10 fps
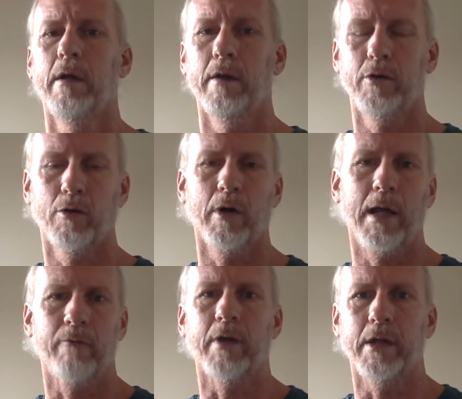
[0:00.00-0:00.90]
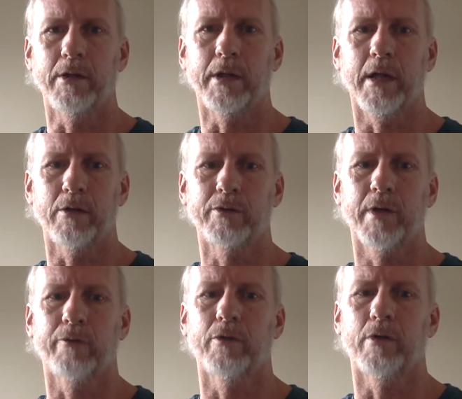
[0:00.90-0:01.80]
then you're going to have to educate
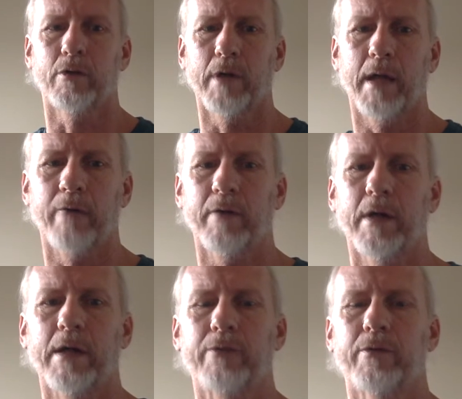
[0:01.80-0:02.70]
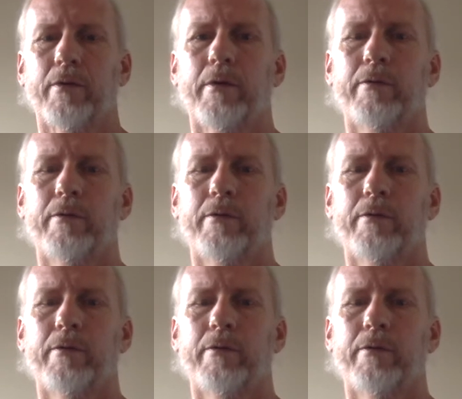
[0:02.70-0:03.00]
yourself. So you're going to have to hustle.